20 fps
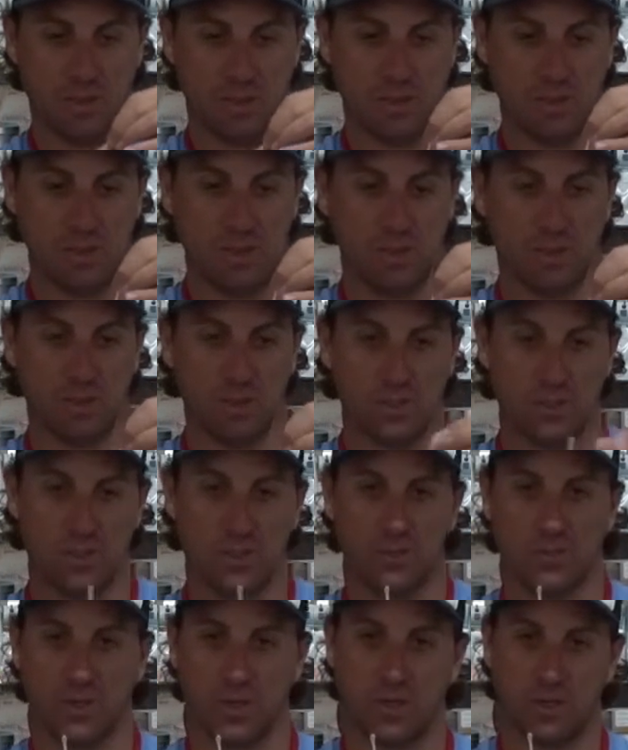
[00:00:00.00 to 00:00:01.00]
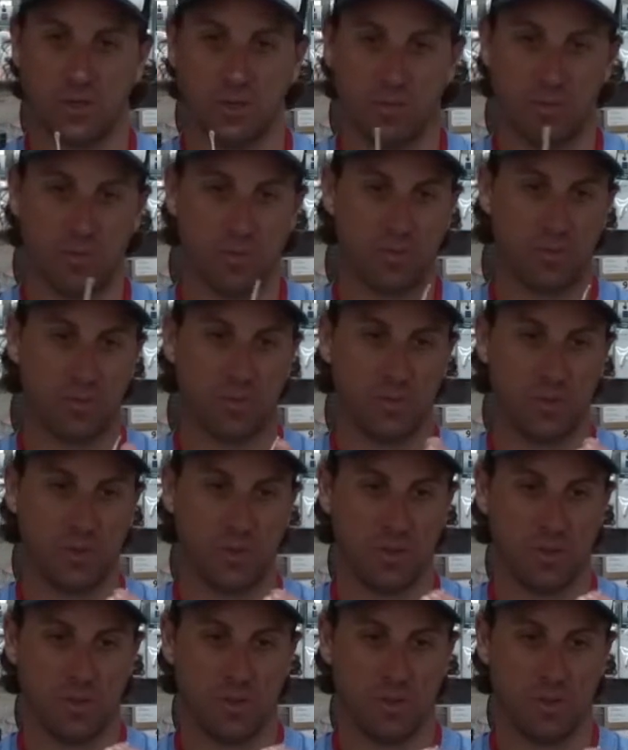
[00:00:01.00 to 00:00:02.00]
And then you can see the braided loop.
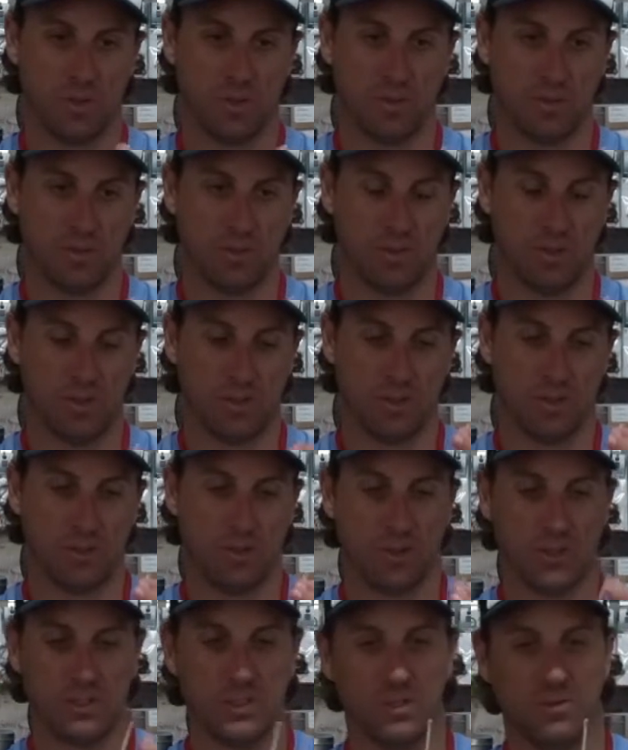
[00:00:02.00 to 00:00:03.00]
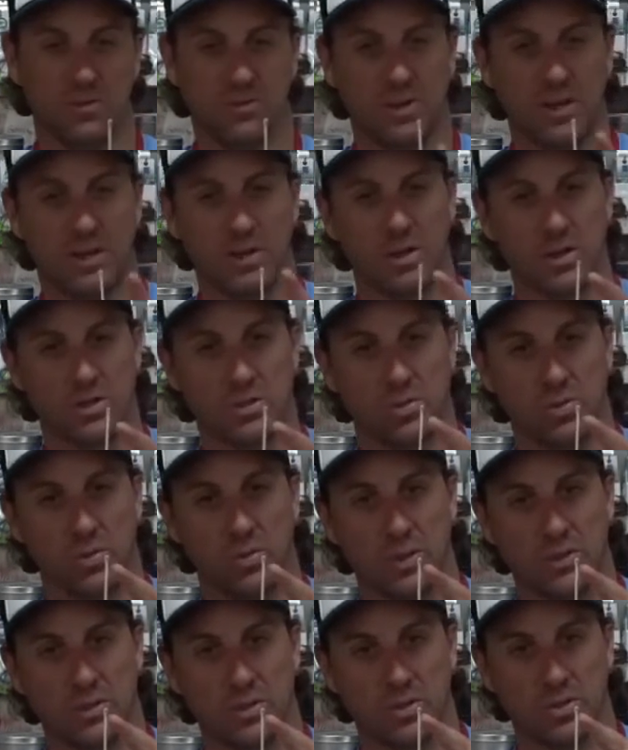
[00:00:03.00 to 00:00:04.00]
Right, you can see the fly line goes all the
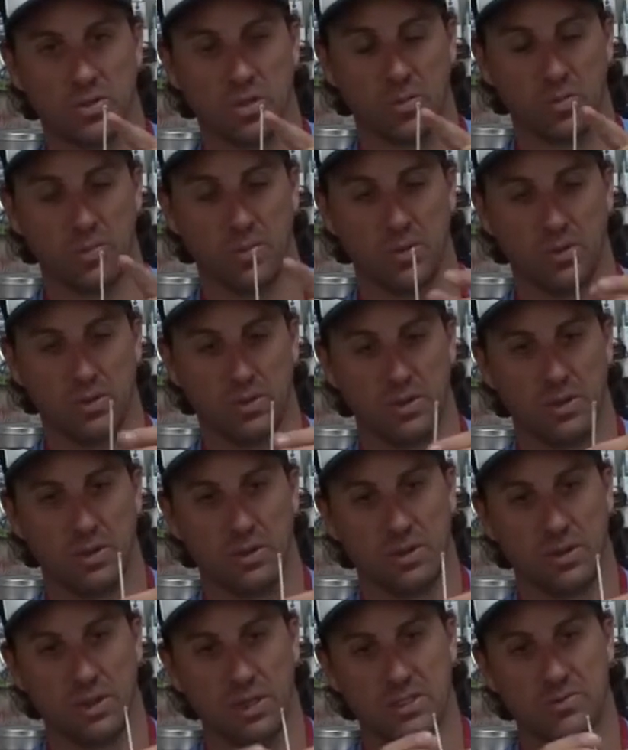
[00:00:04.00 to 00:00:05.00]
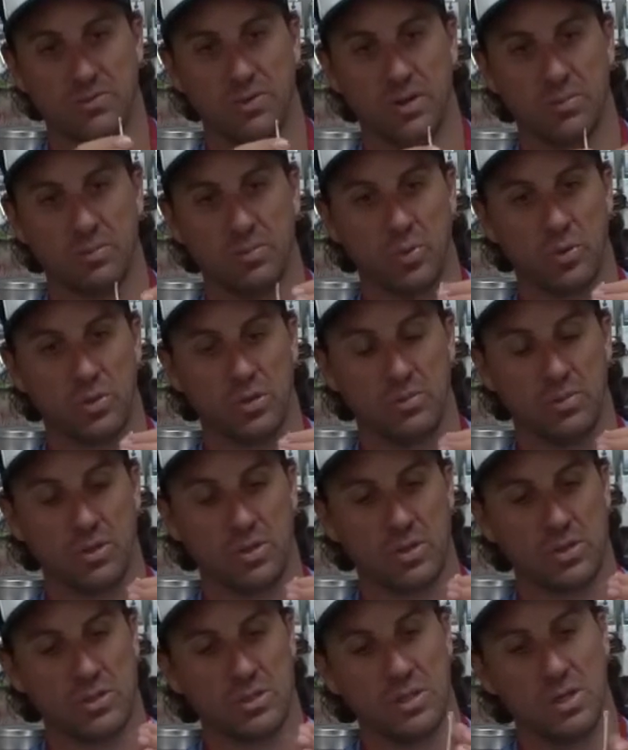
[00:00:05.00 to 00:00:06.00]
way to the top. Now that's very important,
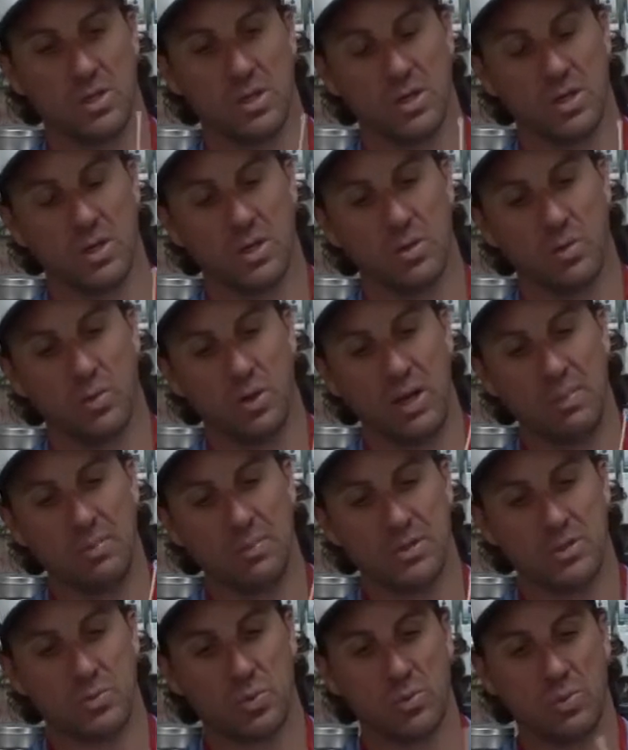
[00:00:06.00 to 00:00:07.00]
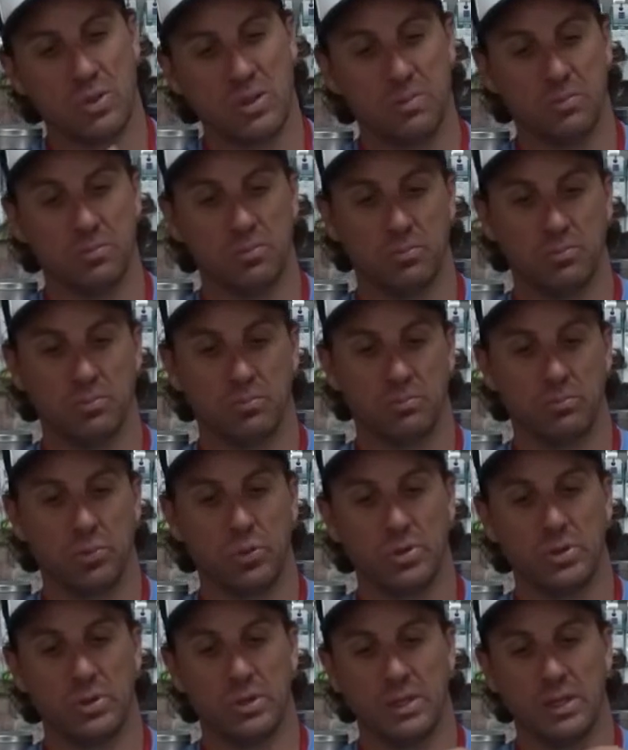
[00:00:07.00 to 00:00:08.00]
because what happens when we
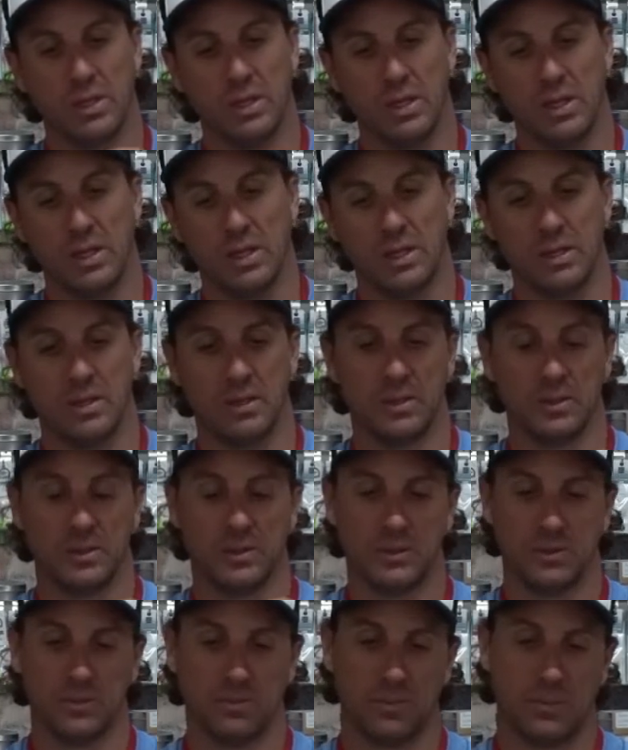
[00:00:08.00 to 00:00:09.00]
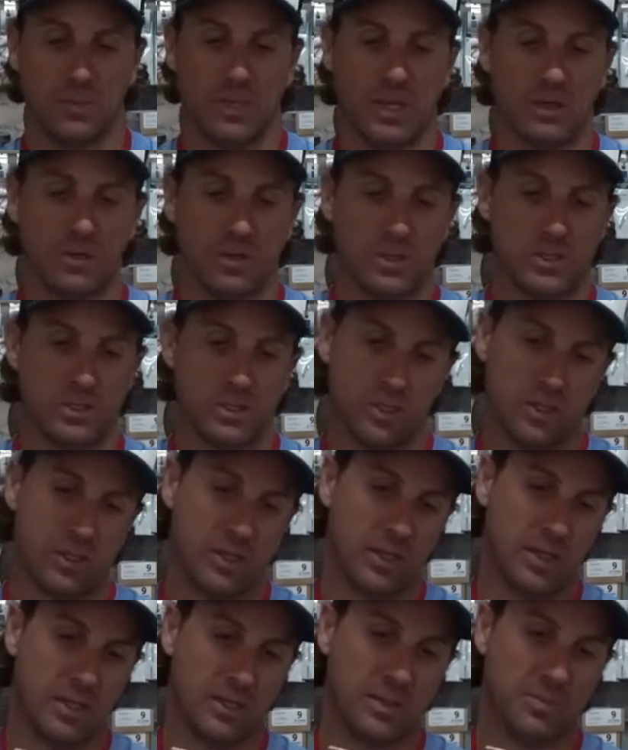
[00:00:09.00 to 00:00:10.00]
put the nail knots
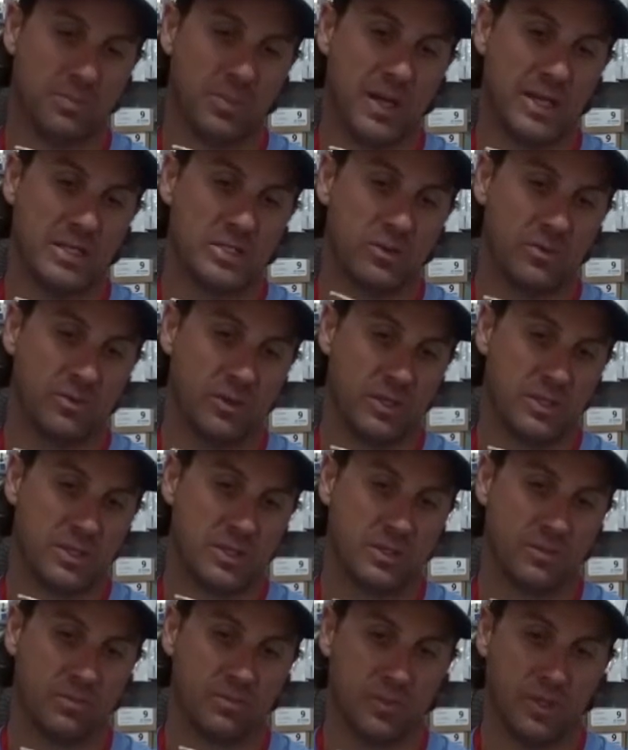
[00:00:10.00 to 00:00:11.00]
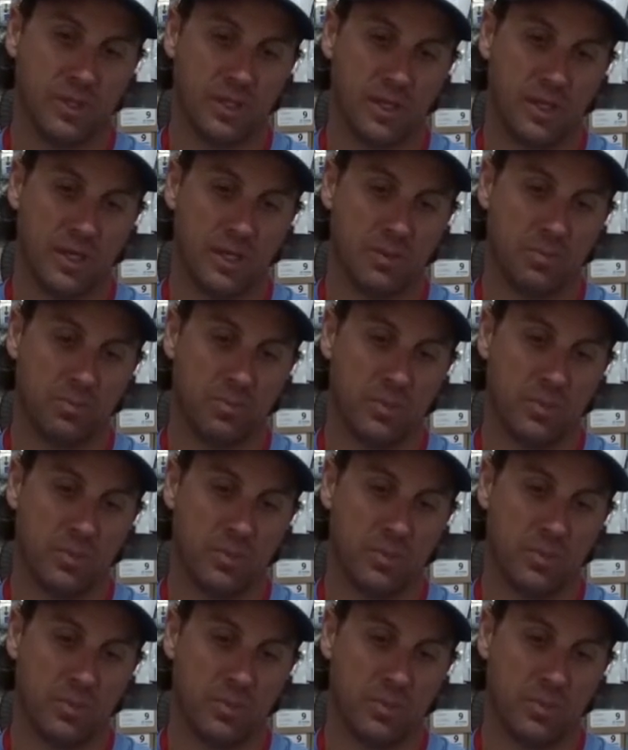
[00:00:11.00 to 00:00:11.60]
at the base of this, it